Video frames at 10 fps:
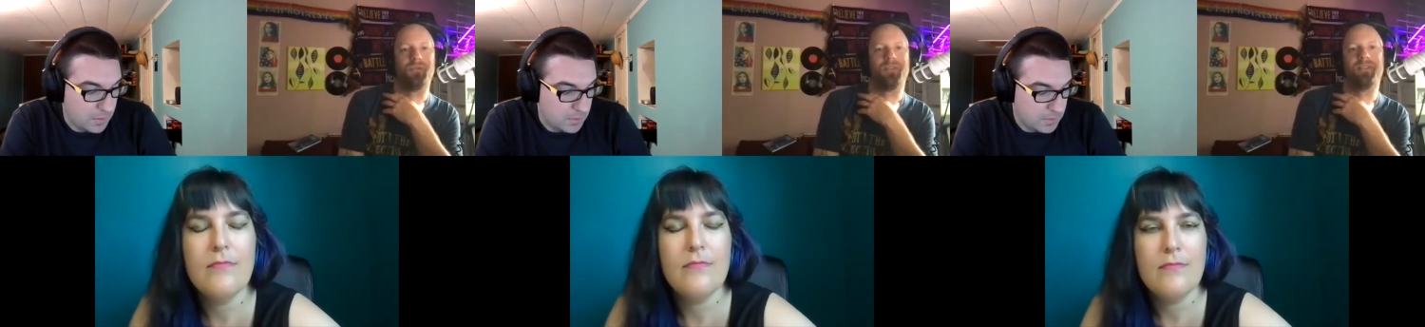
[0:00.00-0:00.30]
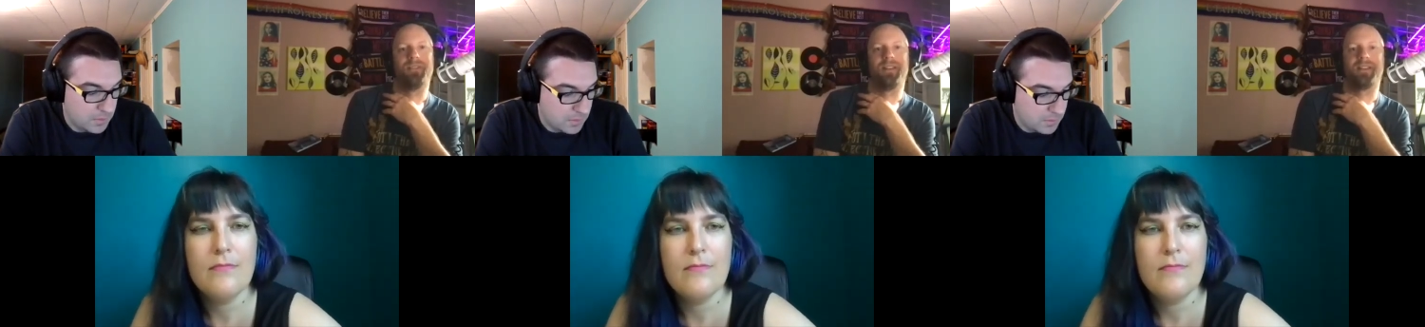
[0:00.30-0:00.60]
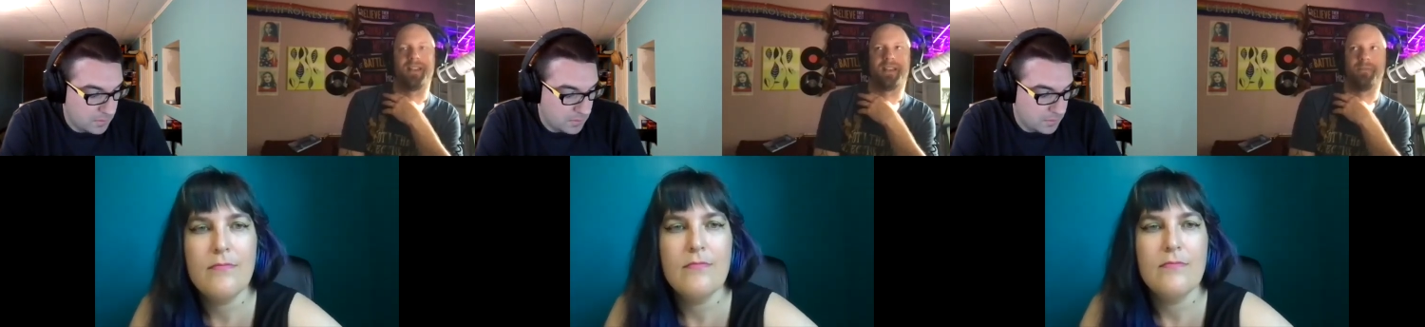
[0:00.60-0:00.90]
Speaker 1: Wow. And it's
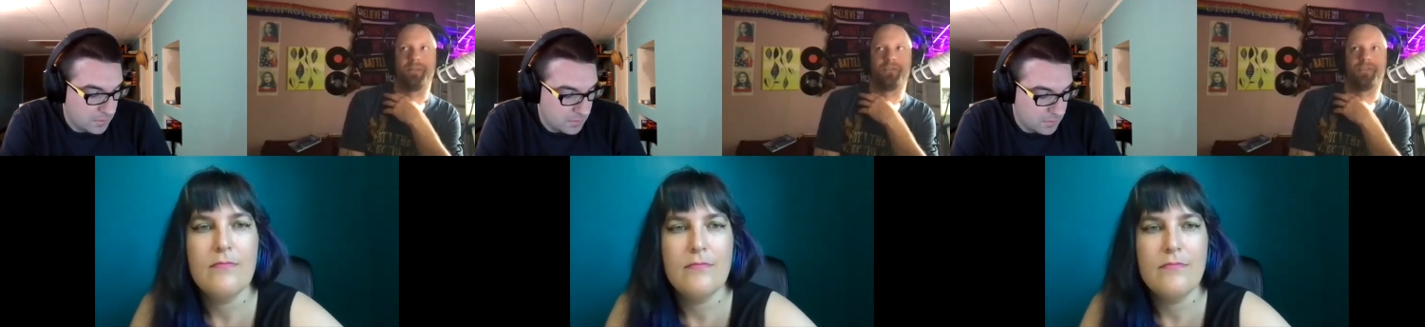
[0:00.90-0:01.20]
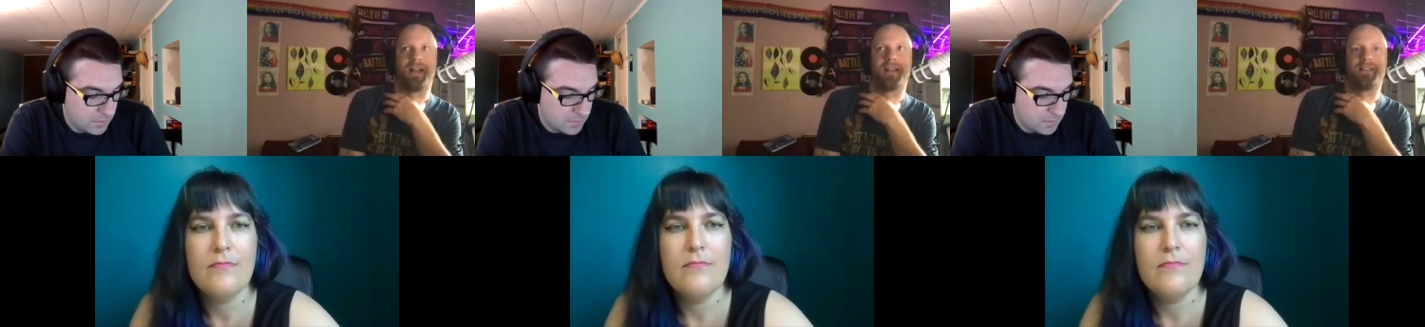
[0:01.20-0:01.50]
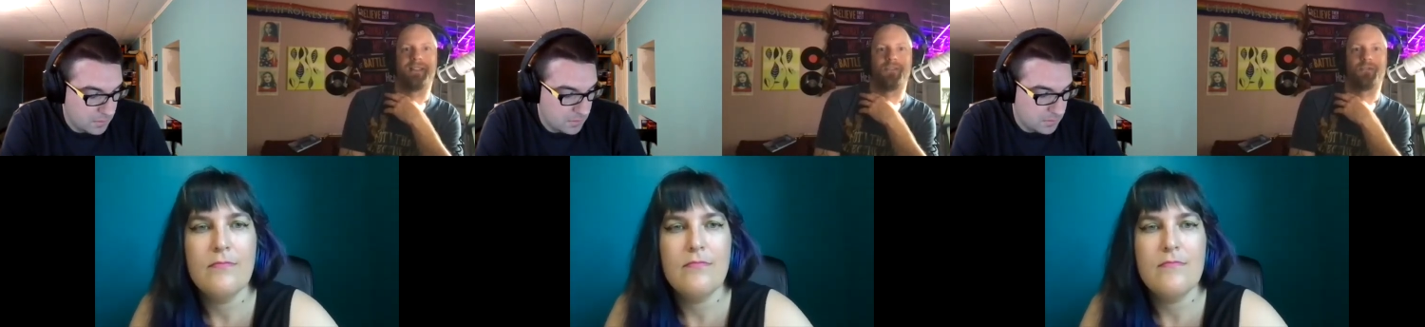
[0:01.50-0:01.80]
like a bunch of cats
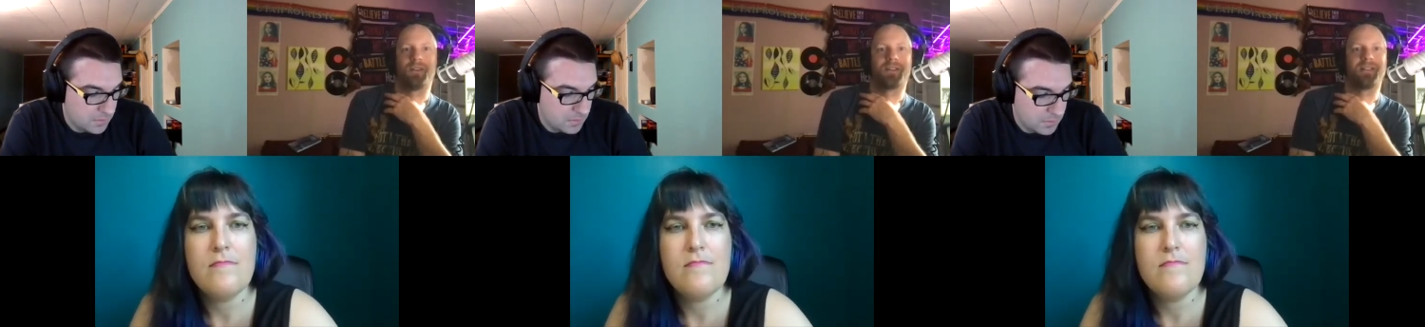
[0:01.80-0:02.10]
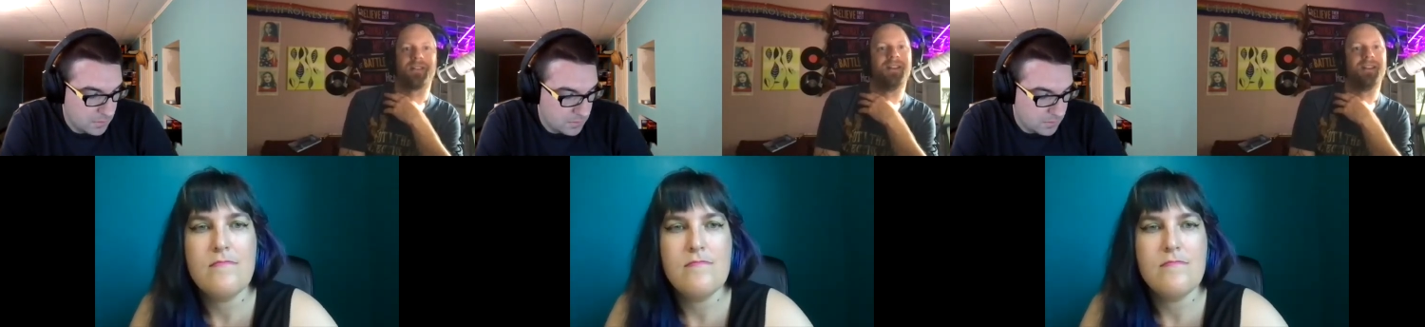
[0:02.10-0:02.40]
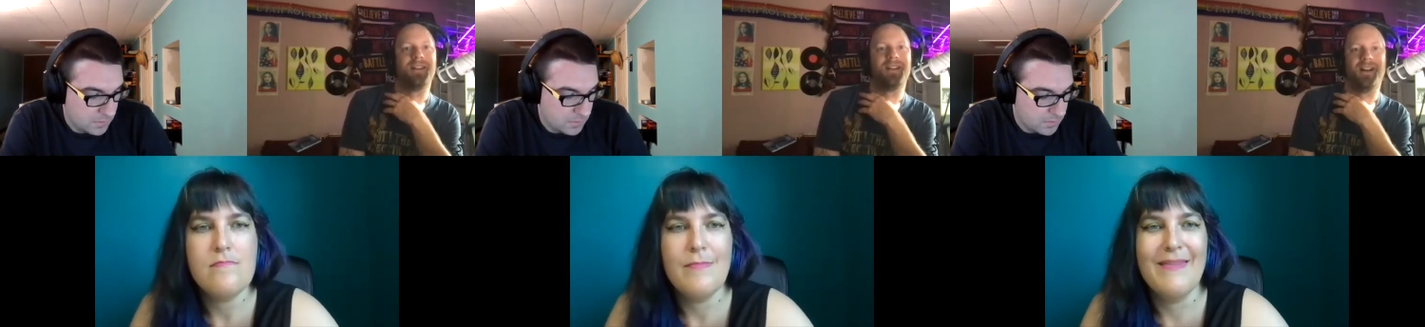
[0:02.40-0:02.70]
that do tricks,
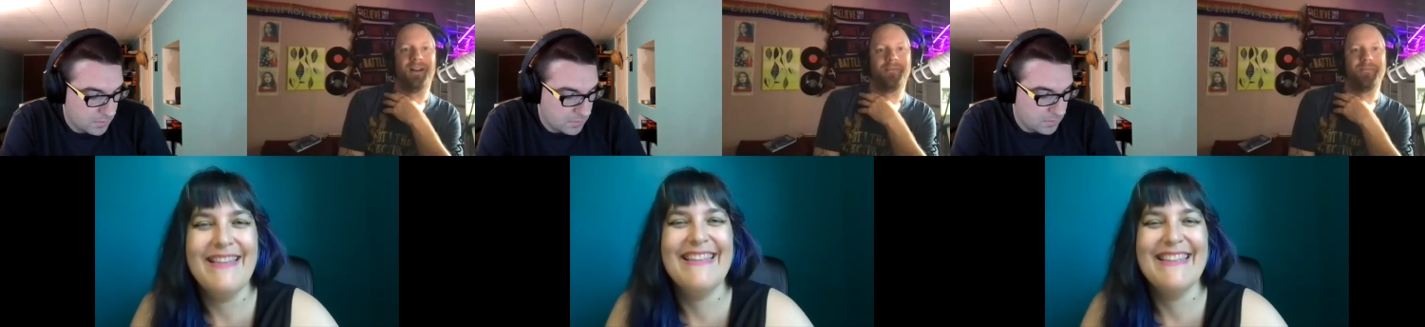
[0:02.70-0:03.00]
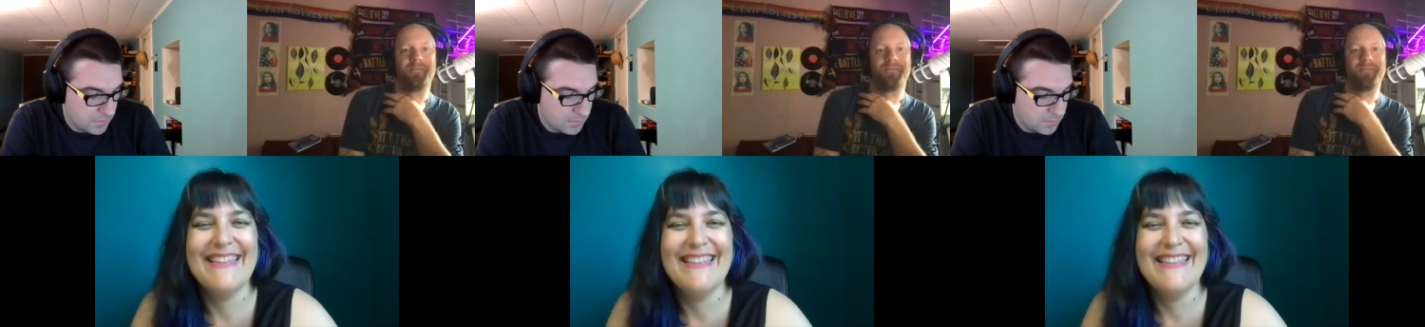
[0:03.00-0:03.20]
um,